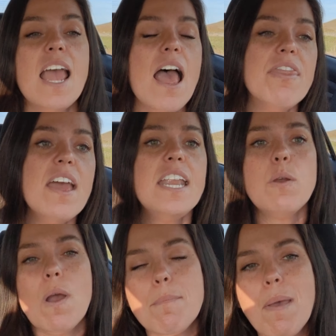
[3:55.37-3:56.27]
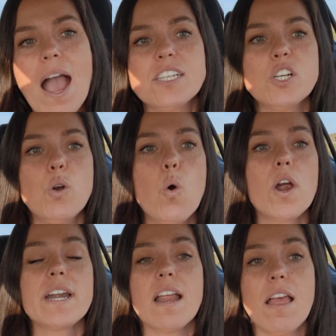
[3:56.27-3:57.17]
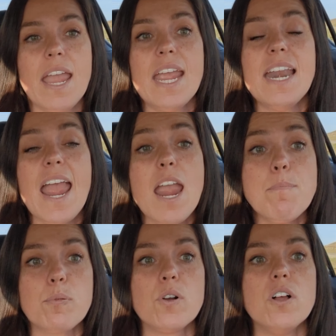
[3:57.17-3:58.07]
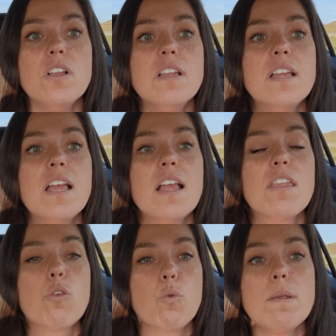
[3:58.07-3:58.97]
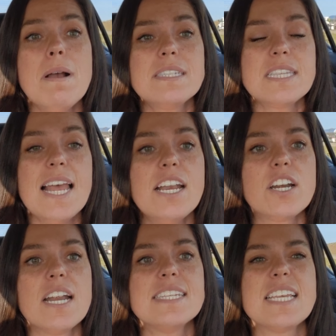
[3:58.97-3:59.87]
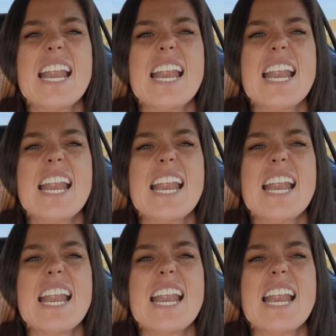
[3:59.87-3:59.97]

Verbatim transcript: and then he went back to court in April, three months later, and